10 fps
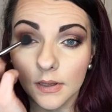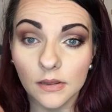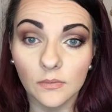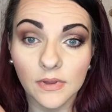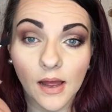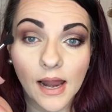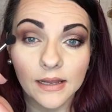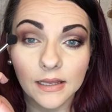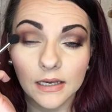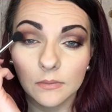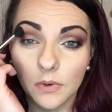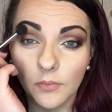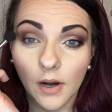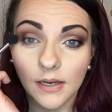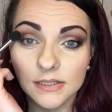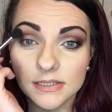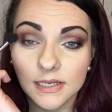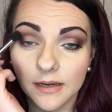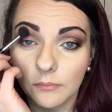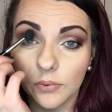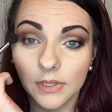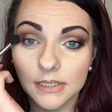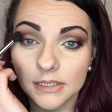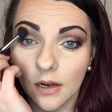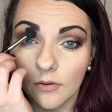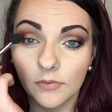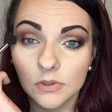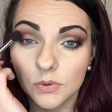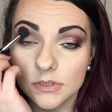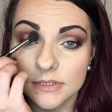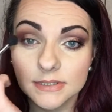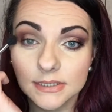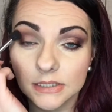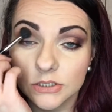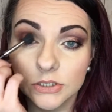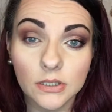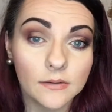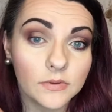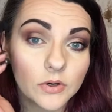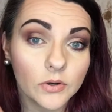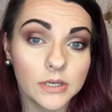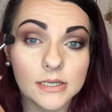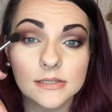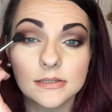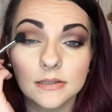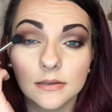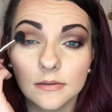Then without adding any more product, I just kind of blend it over towards the center of the crease.